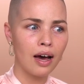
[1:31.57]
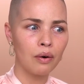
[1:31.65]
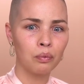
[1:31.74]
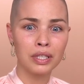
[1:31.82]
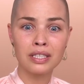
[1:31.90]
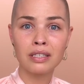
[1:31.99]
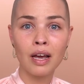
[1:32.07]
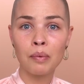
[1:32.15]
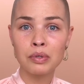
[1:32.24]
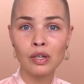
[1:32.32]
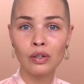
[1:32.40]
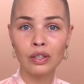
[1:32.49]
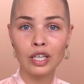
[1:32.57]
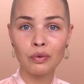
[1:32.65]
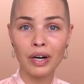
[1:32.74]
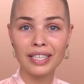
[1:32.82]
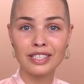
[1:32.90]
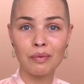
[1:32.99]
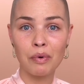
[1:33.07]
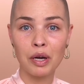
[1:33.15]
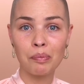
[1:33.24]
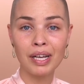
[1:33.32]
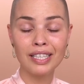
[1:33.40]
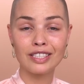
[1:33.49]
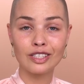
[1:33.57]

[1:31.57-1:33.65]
which is absolutely great in my opinion.